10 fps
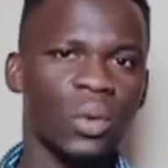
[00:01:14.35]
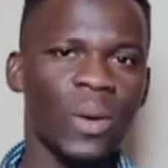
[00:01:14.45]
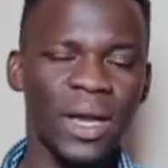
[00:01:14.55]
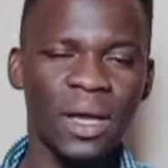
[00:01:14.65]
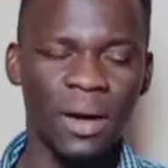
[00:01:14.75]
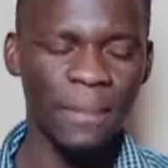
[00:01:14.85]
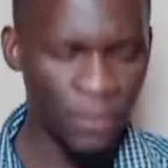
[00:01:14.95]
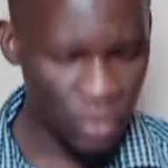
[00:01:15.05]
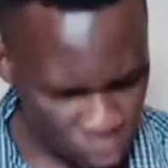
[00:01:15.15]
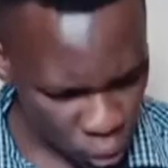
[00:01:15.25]
Waelewa?
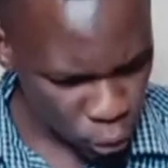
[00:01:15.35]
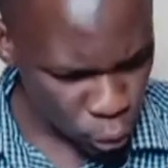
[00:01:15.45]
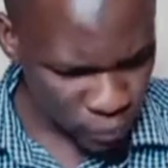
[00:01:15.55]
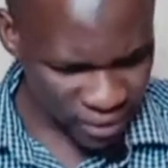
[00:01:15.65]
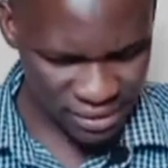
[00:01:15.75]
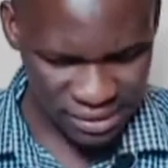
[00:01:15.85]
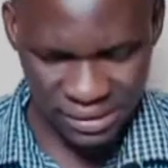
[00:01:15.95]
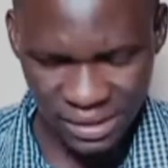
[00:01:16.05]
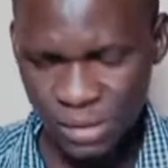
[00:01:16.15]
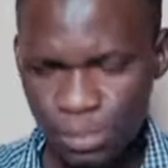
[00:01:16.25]
So, you can
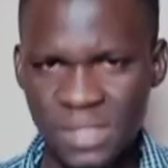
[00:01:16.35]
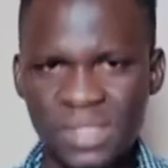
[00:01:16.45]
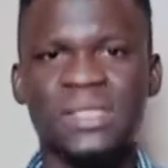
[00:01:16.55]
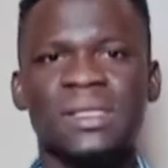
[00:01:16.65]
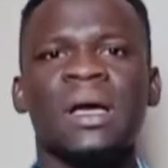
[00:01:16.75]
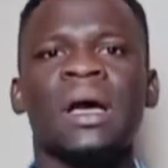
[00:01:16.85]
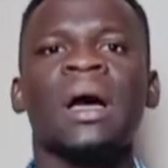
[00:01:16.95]
start this business.